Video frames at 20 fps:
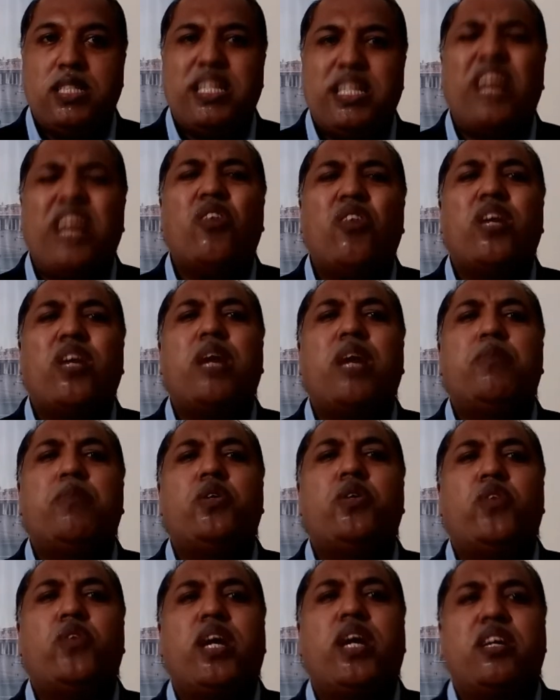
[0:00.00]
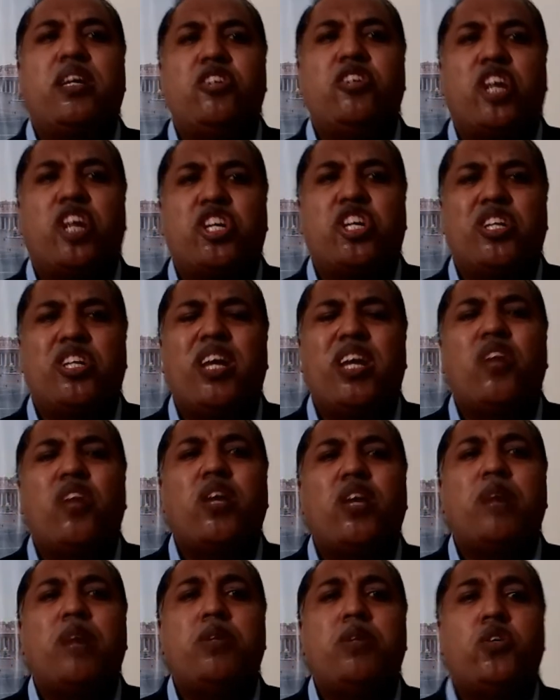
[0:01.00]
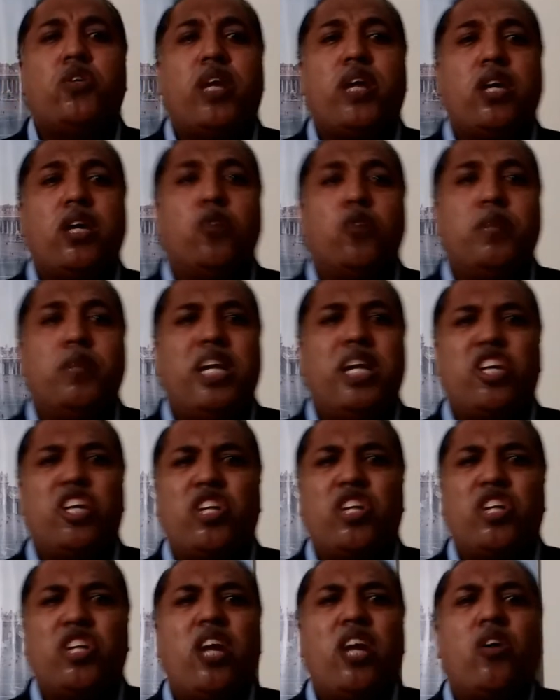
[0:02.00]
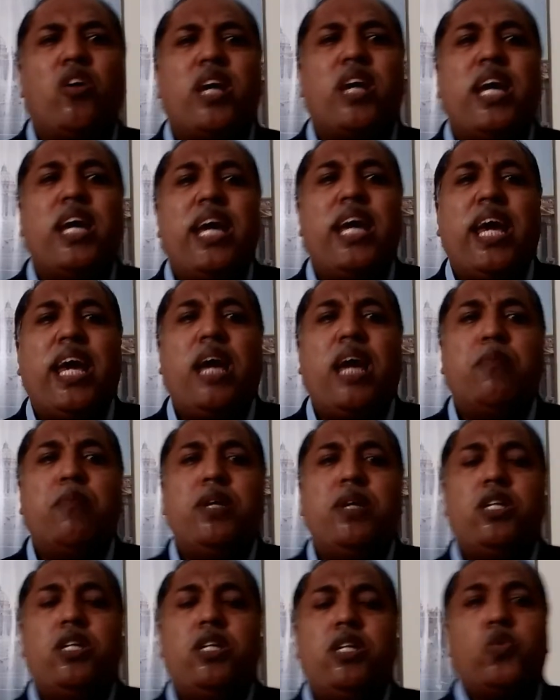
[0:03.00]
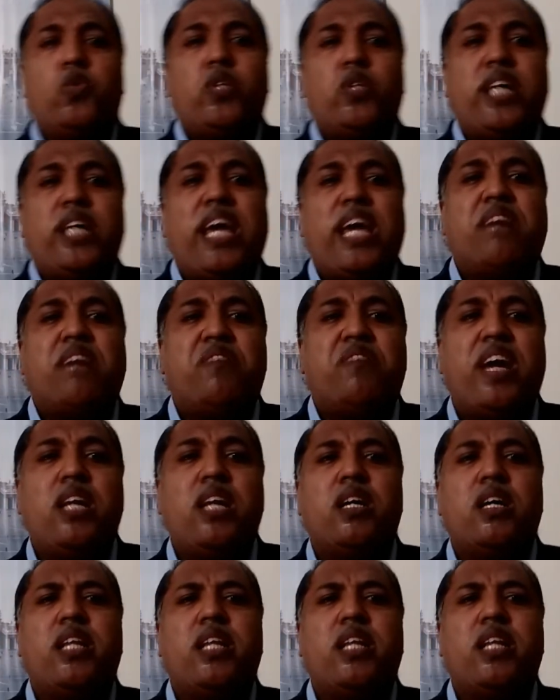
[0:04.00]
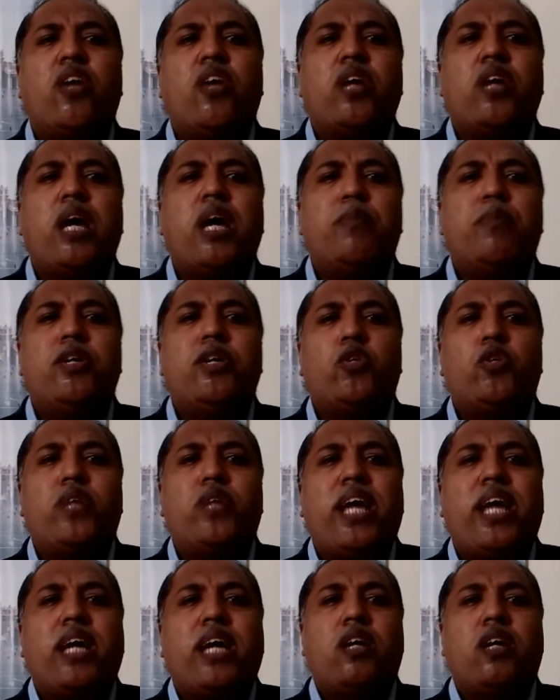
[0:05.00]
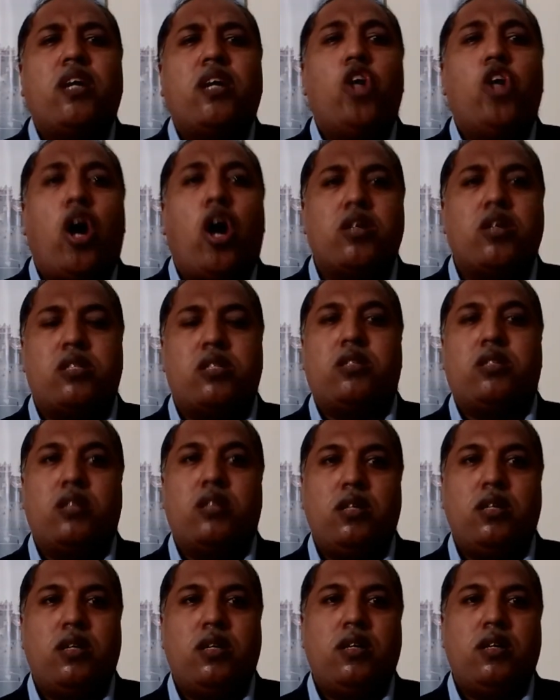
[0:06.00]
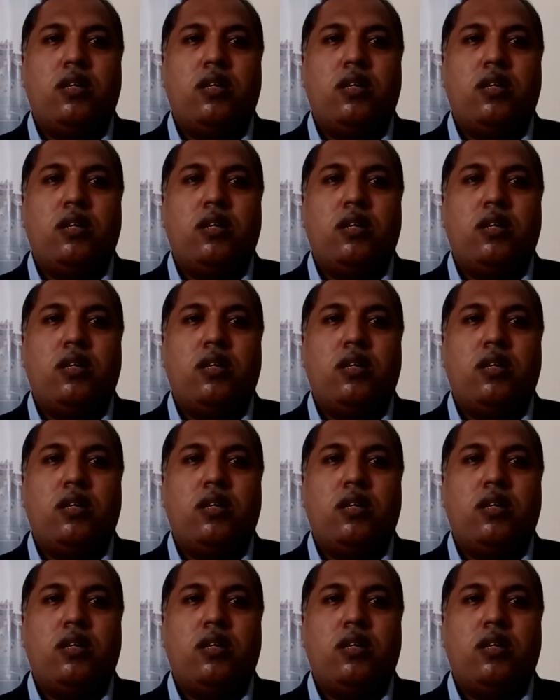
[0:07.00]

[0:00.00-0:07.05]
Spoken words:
They're not able to take rejection, they're not able to take humiliation, they're not able to take failure, they're not able to take loss.